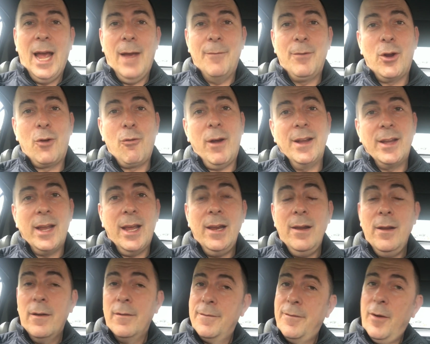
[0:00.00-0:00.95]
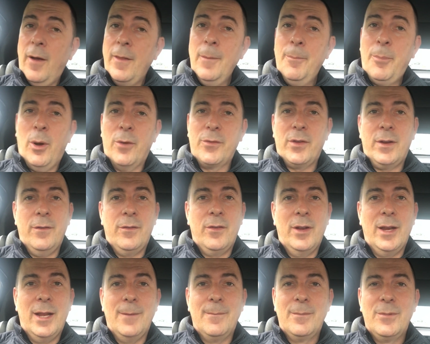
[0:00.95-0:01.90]
have a great day, find the positives
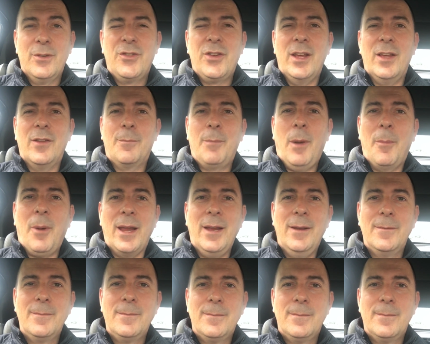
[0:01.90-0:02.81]
in it. Cheers, bye-bye.